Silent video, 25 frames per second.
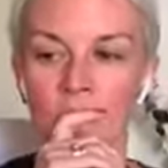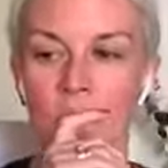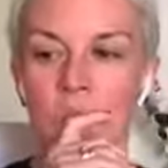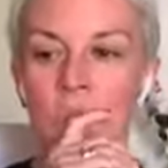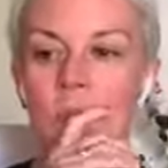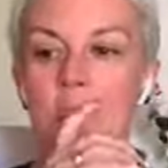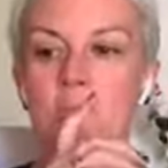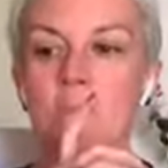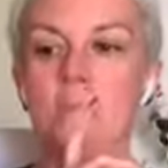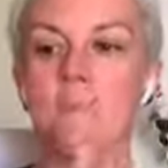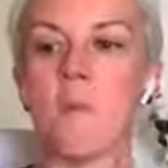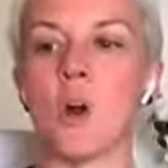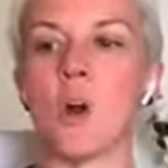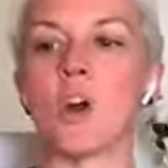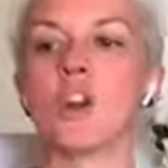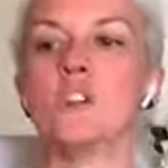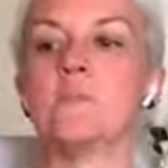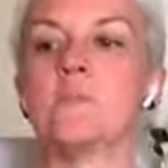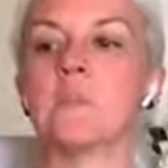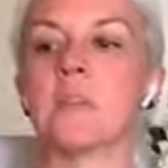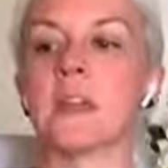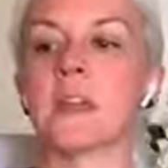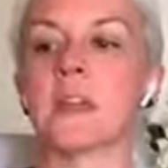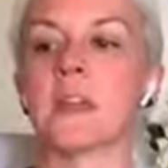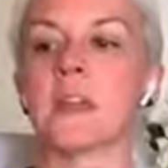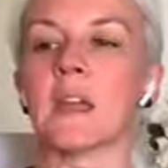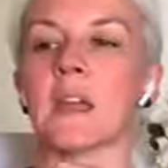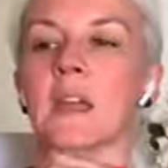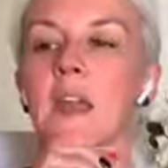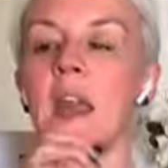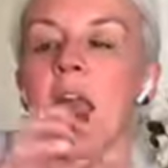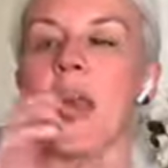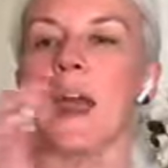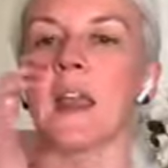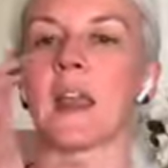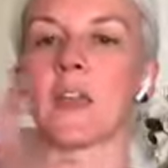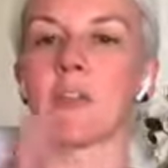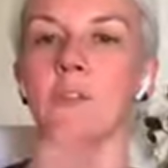moment
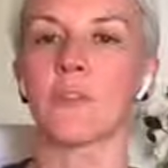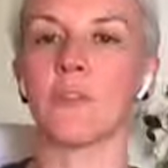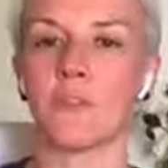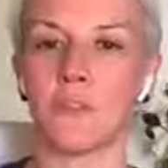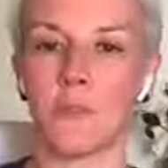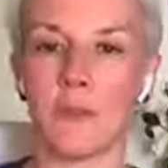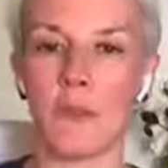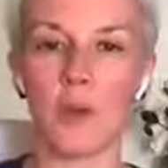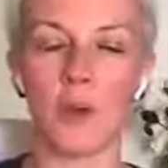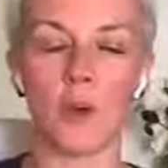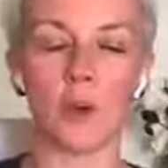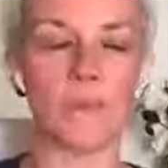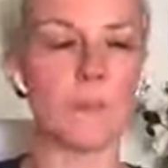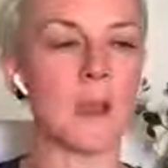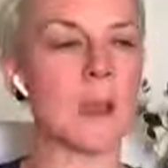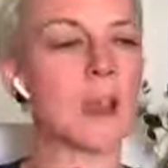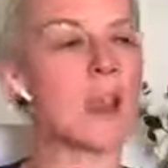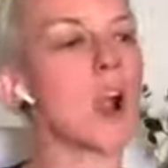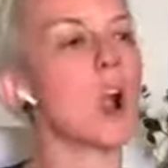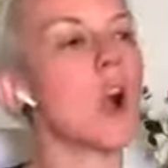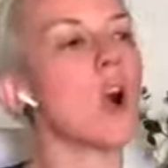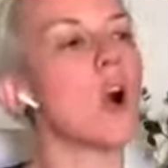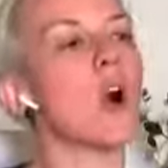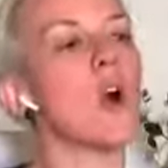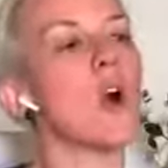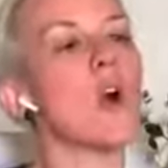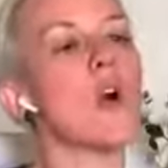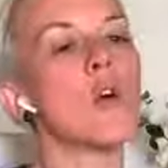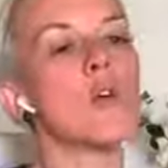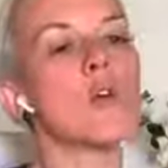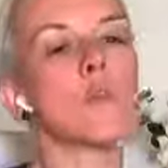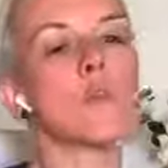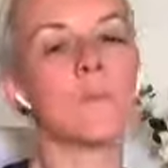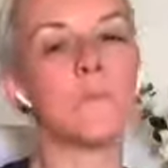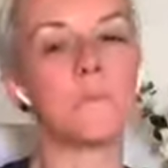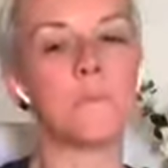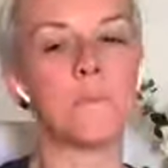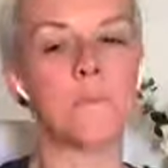and I felt my whole
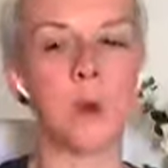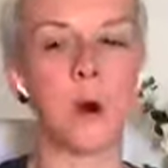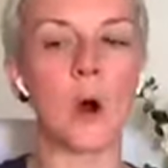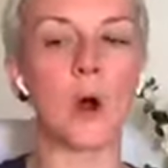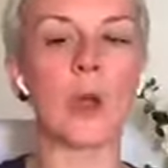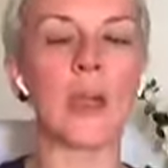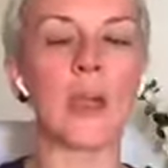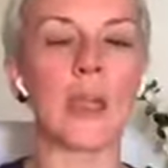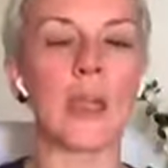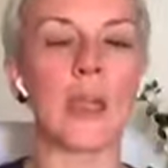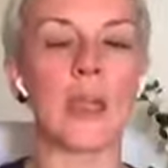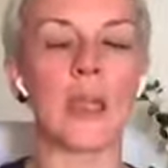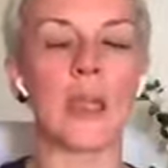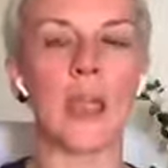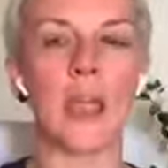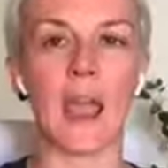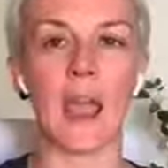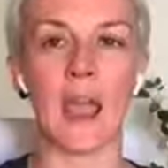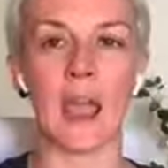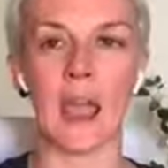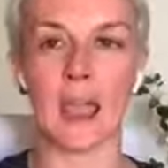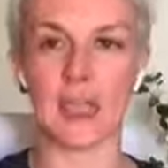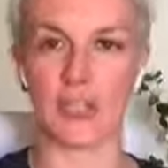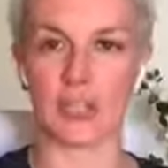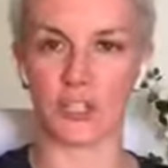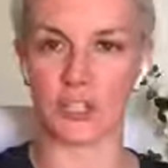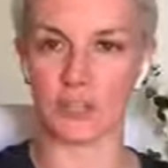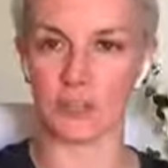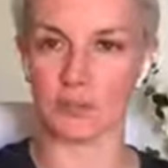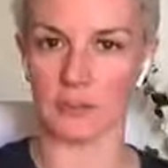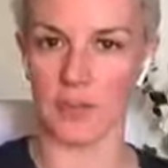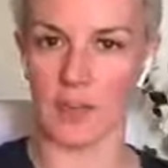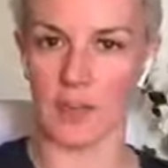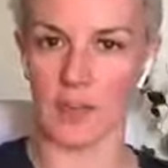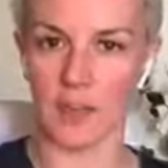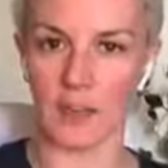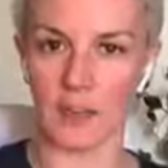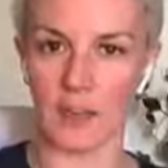body
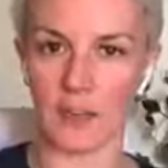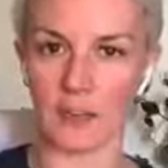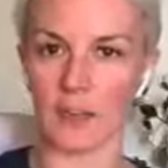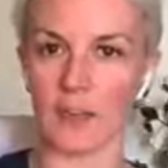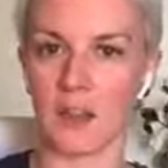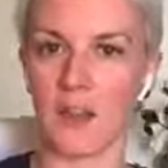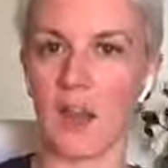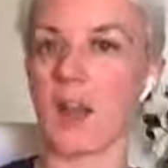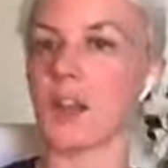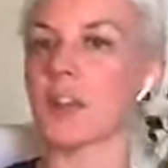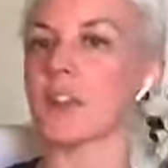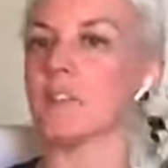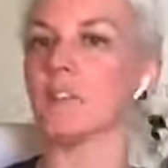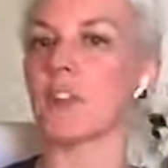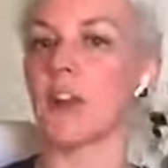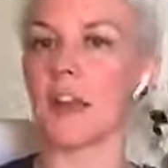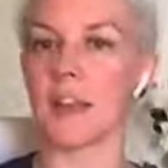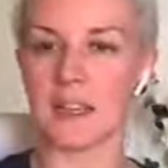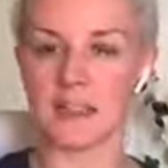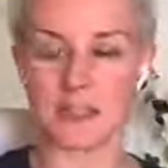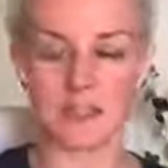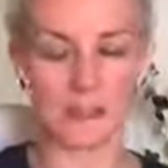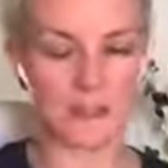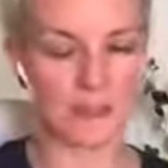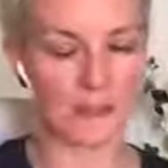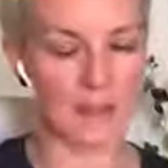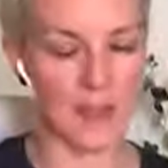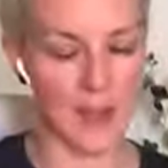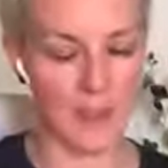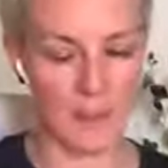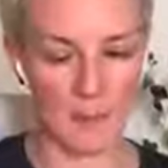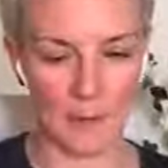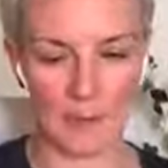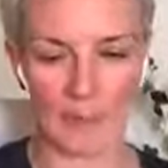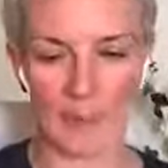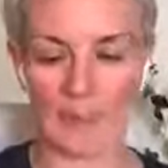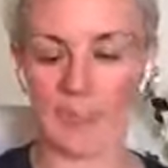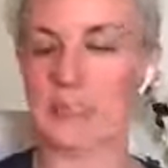actually kind of like snap
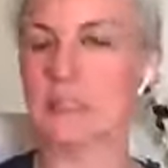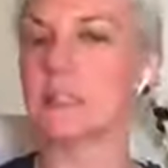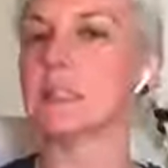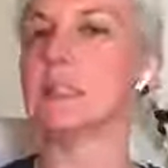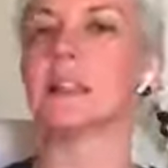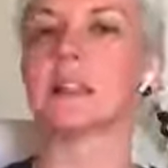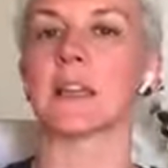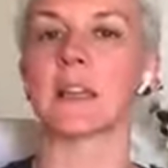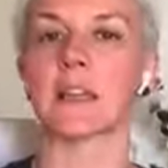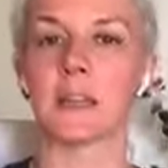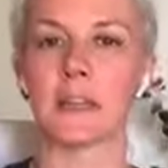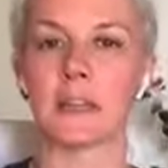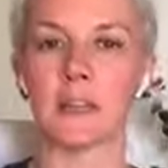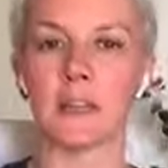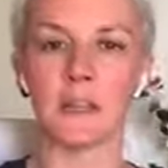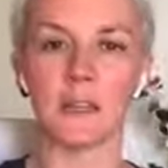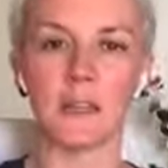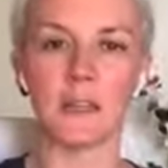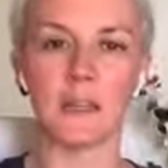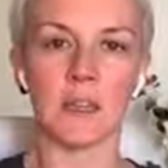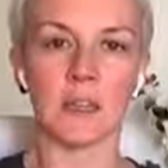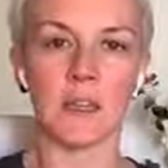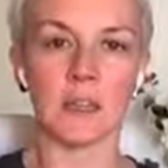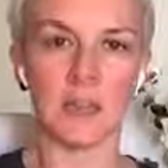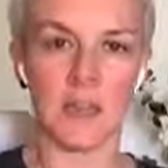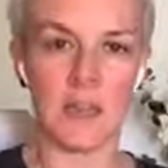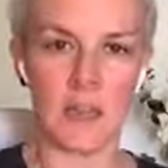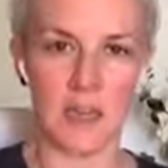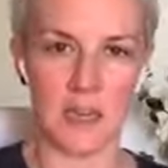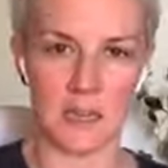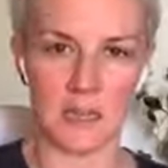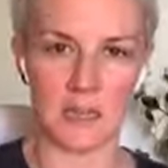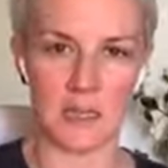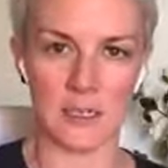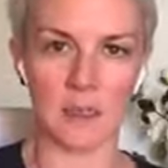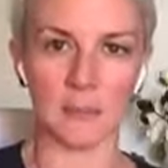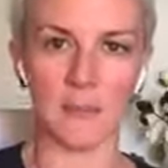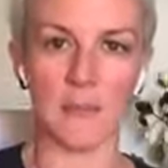and click
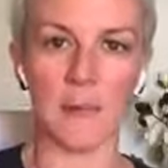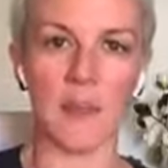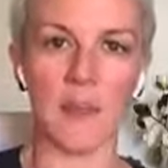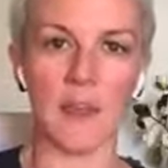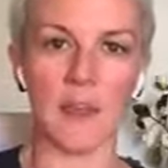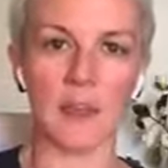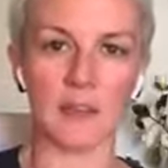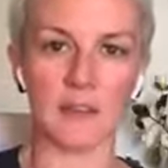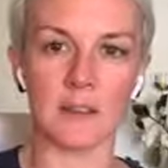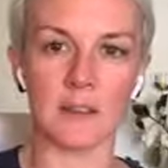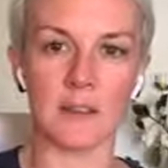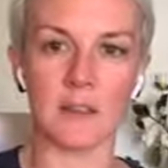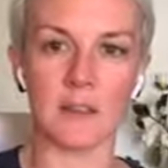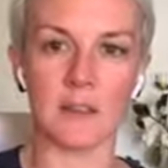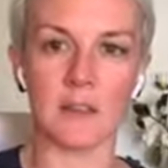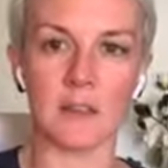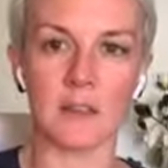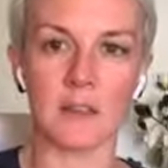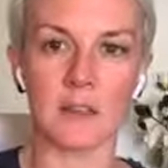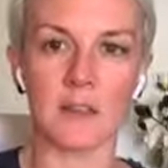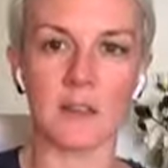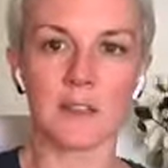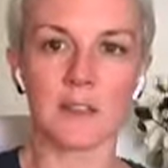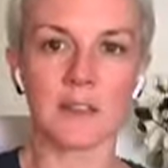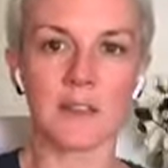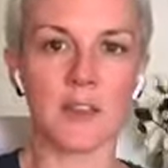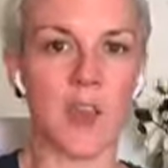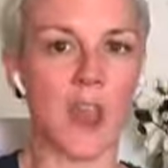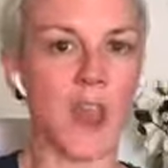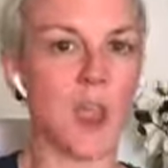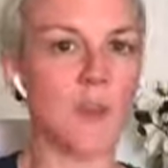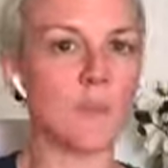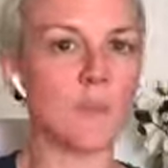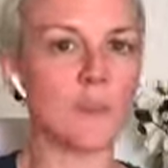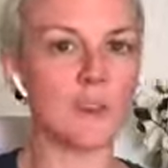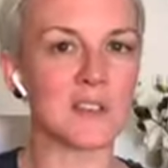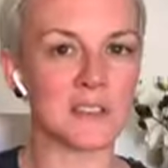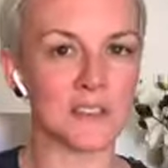into place. So
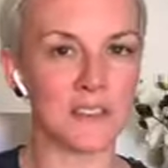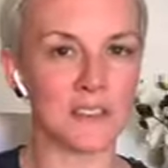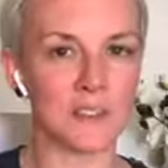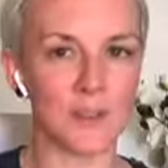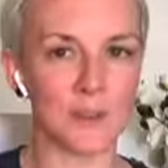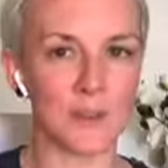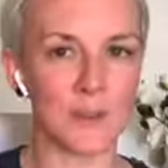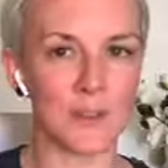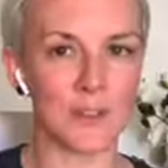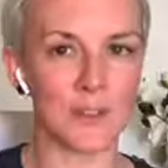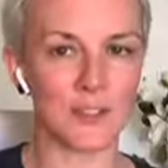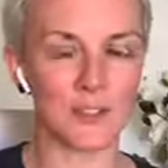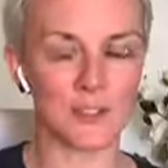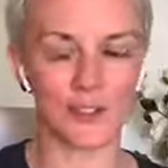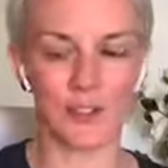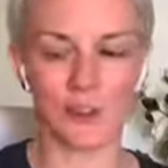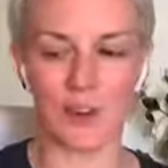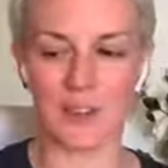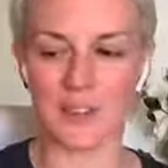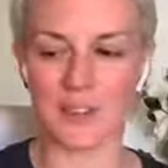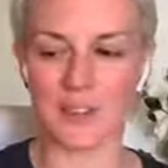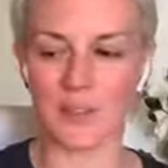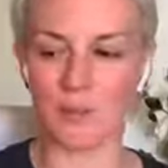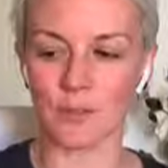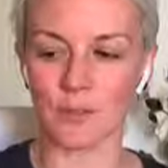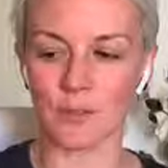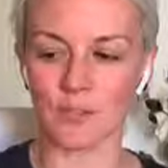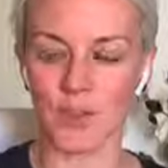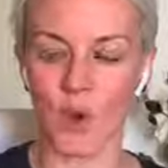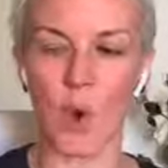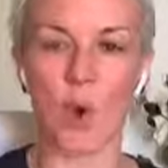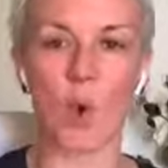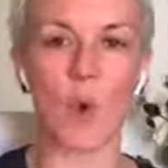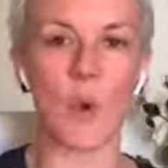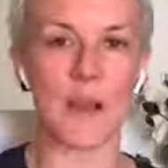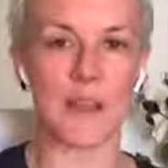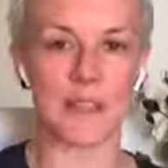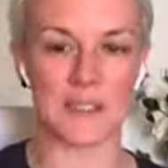happiness is always a choice. There is
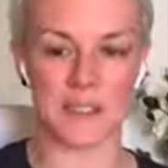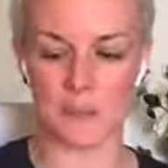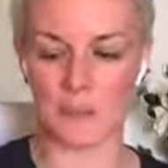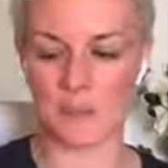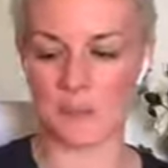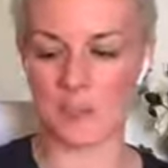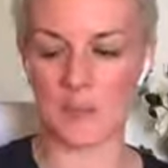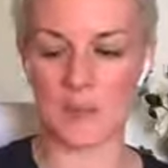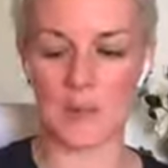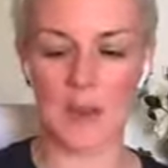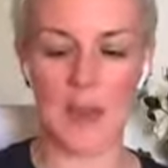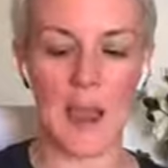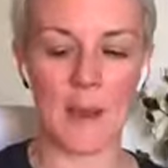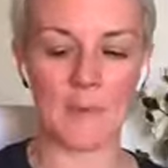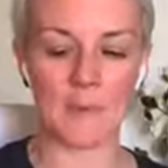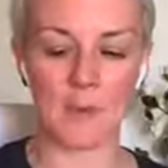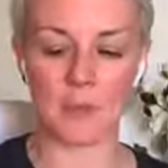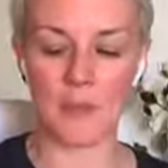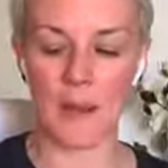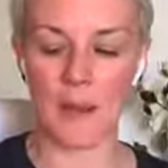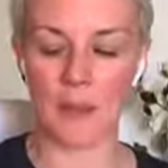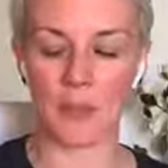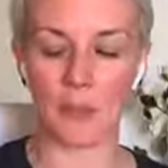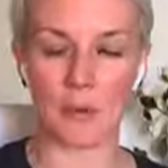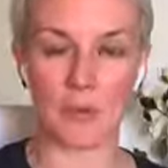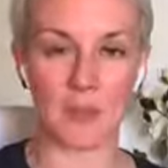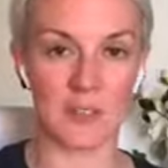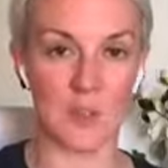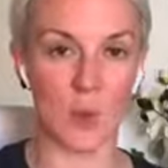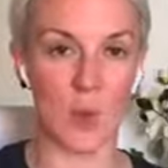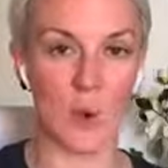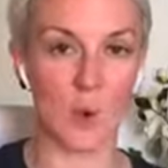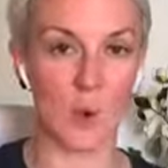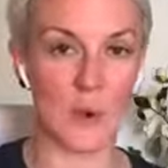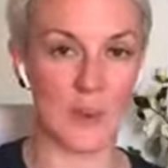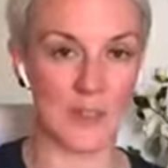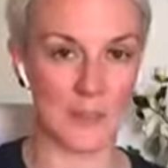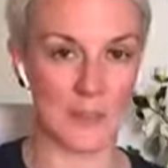always something to be happy about. There is
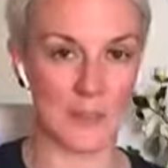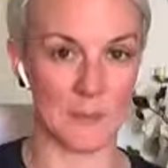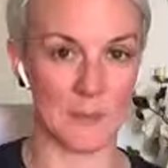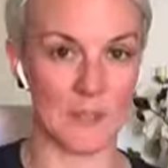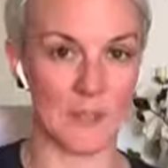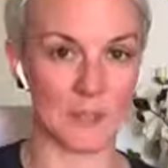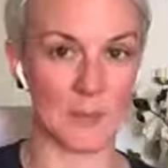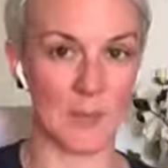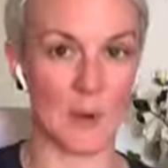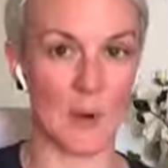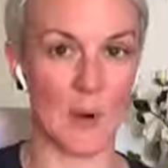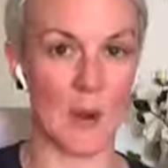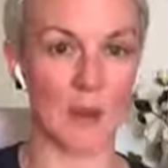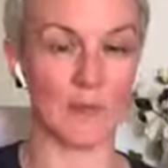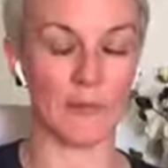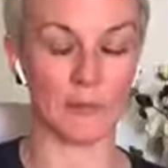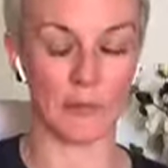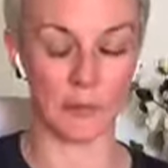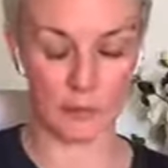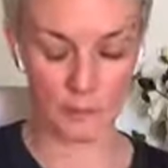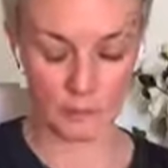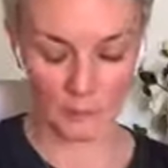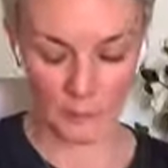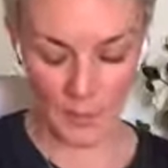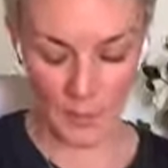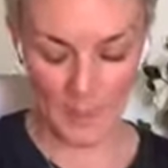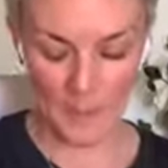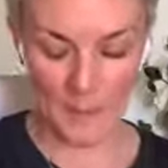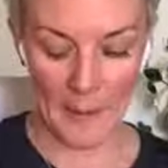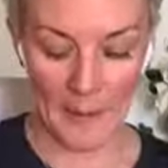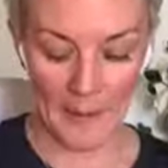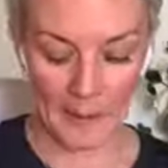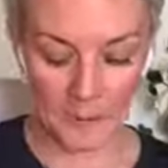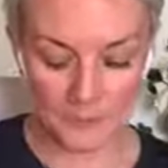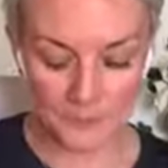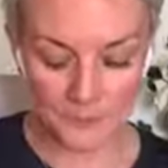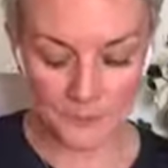always something to be grateful about.